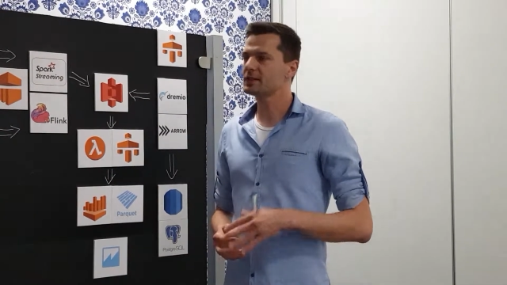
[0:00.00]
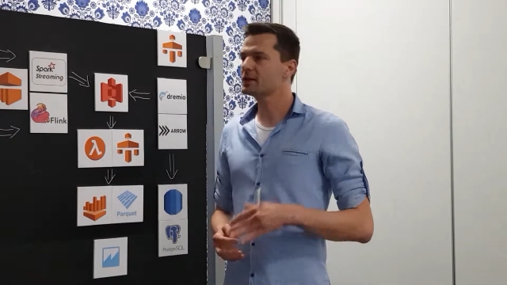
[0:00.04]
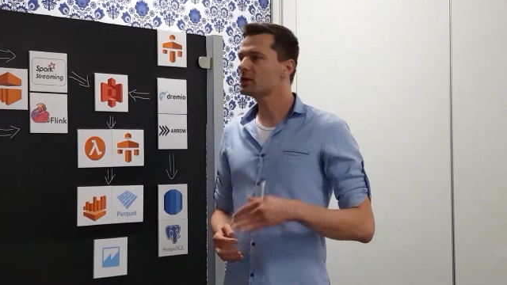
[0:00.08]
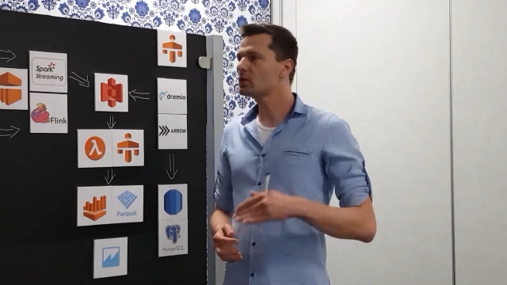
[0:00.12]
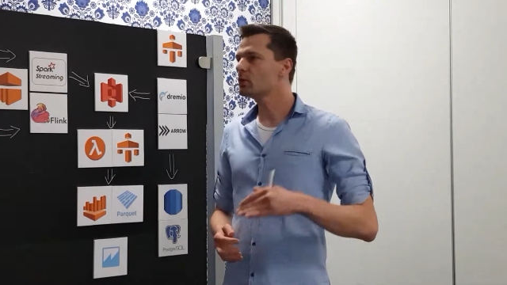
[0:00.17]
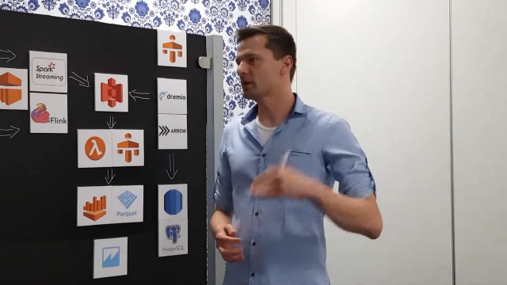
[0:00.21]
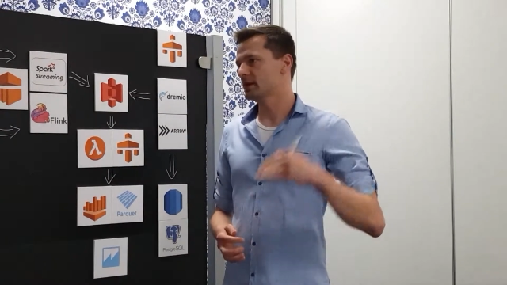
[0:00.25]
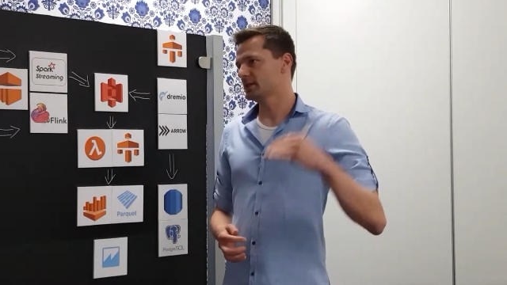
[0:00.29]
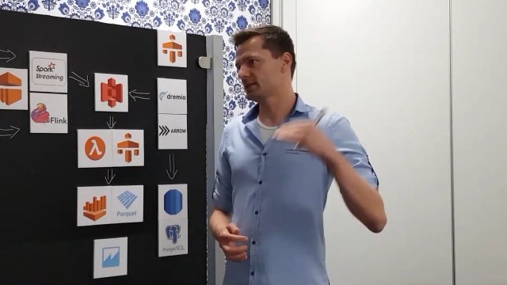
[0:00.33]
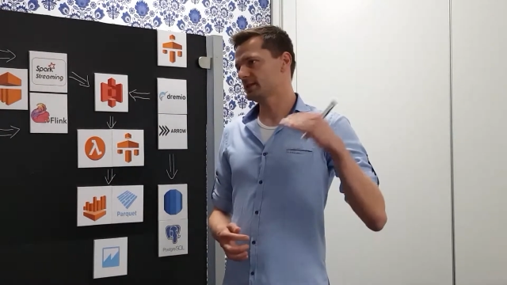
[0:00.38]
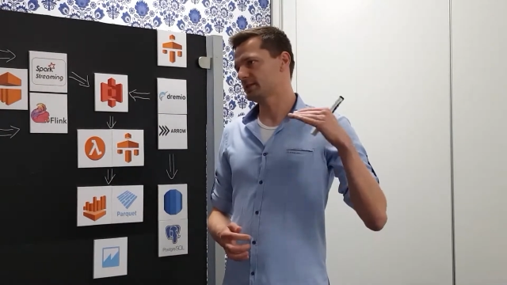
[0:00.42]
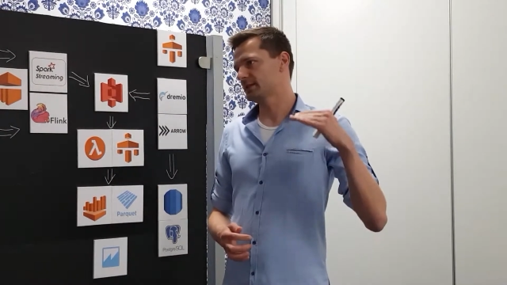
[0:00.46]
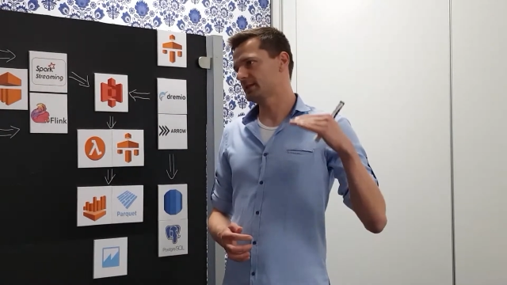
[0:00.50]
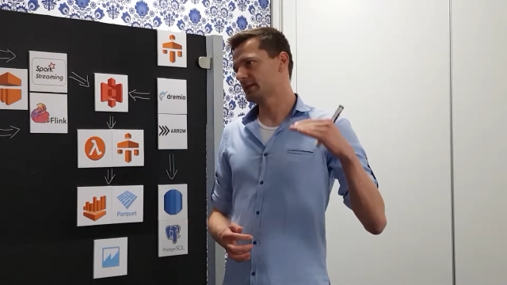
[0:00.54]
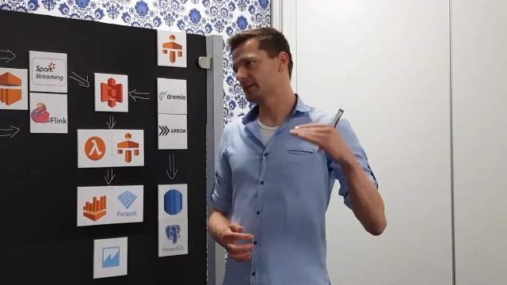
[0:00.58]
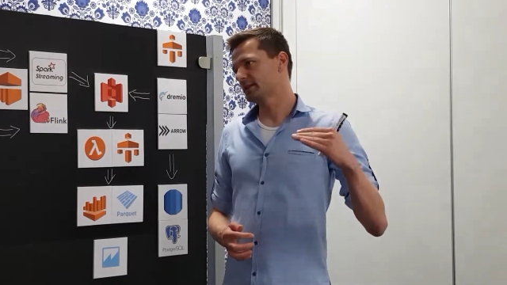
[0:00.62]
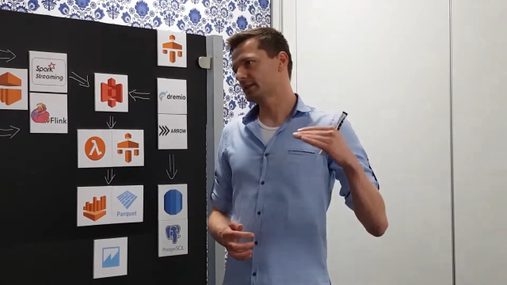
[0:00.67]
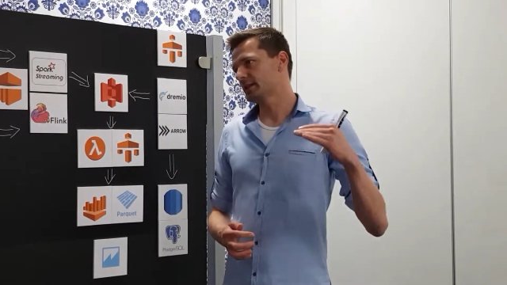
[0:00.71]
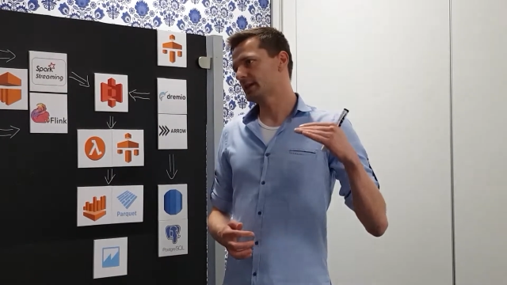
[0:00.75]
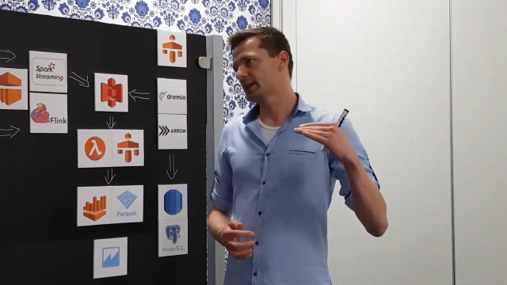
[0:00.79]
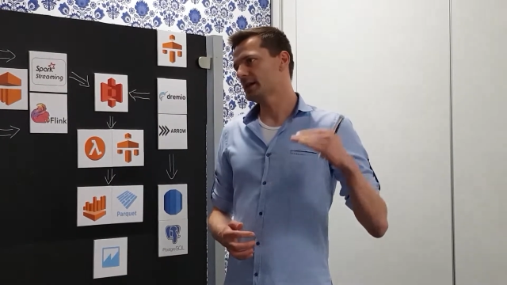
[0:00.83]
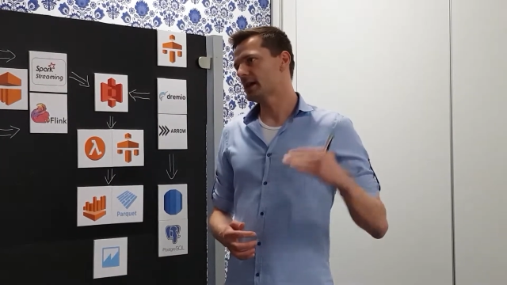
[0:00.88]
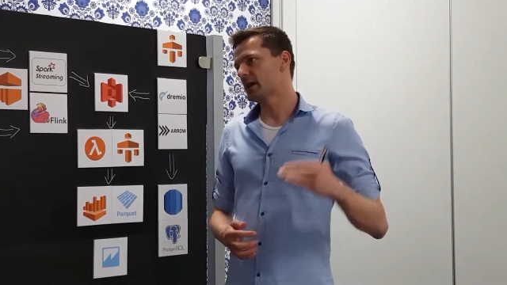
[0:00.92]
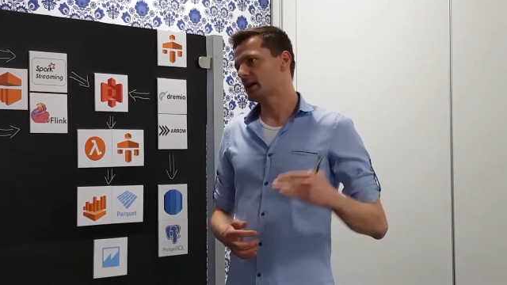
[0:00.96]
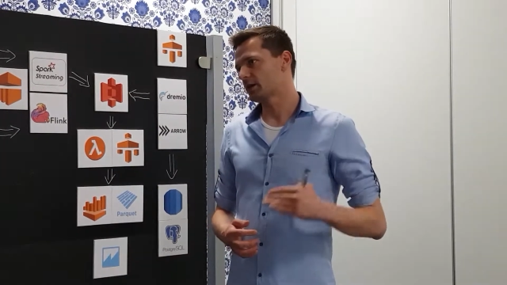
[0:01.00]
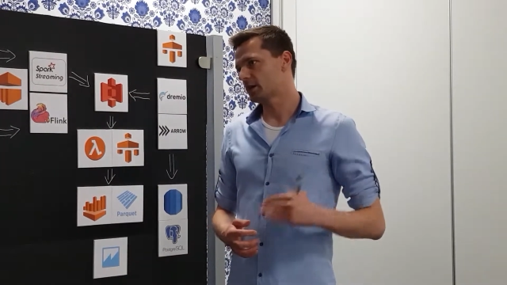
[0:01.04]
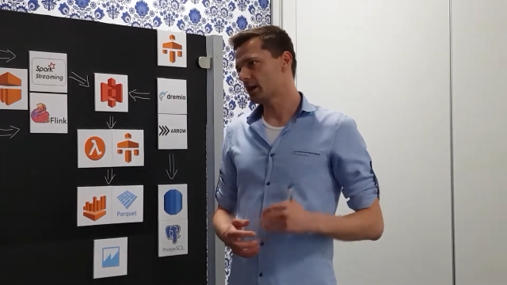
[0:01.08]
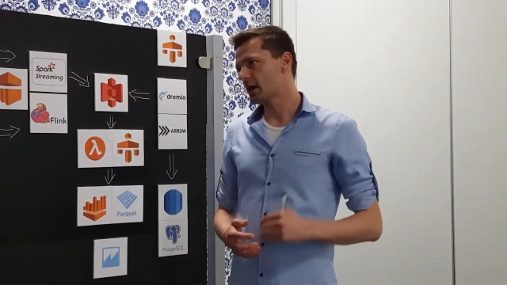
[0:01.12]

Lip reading: sequence that they